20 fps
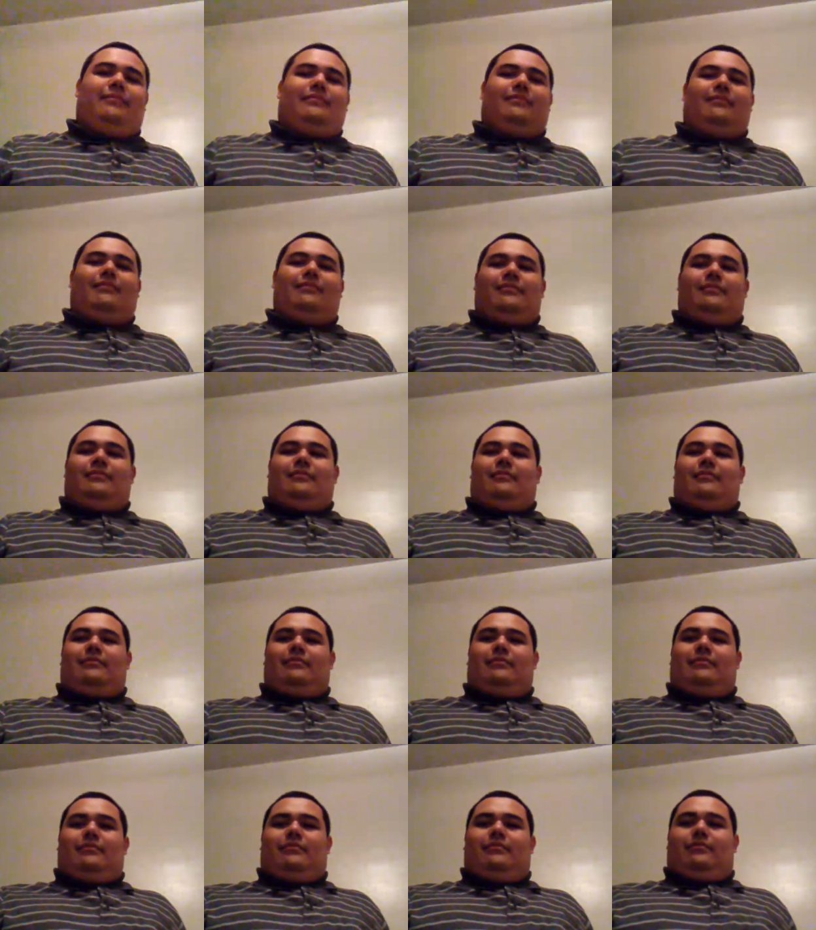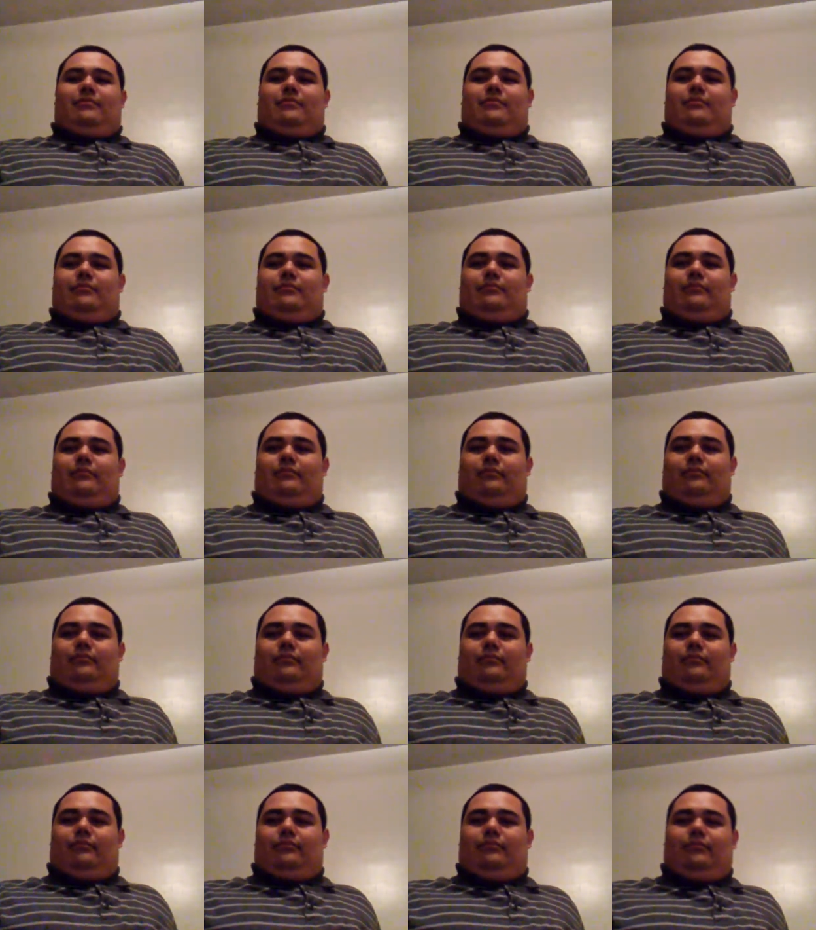
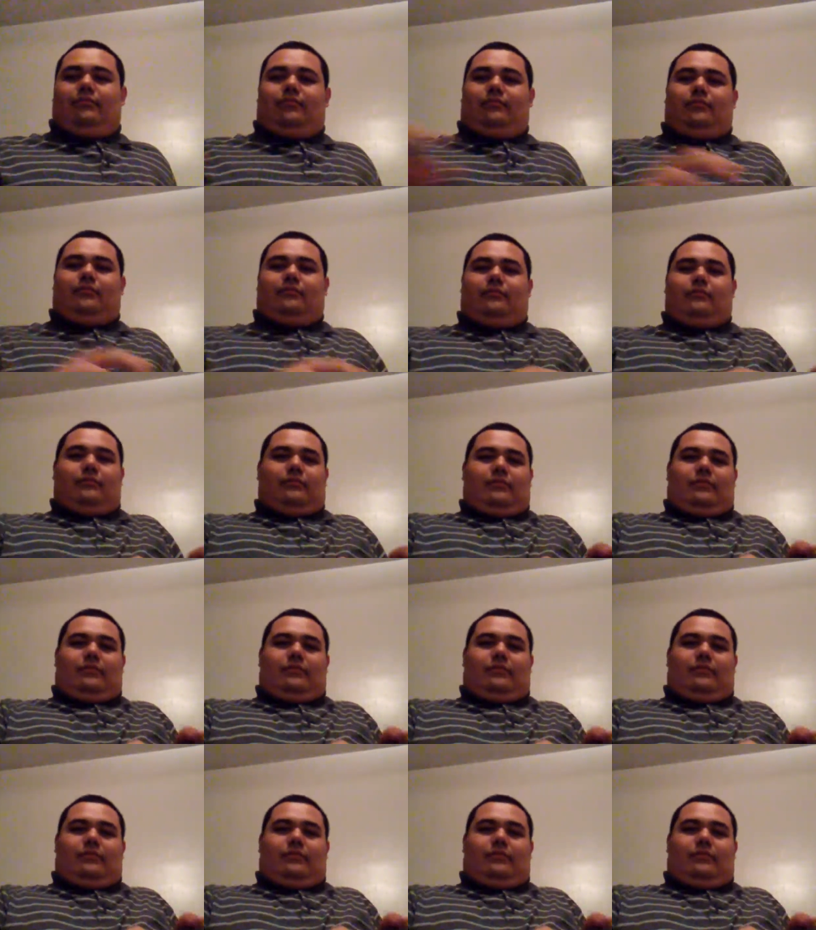No one is speaking in this clip.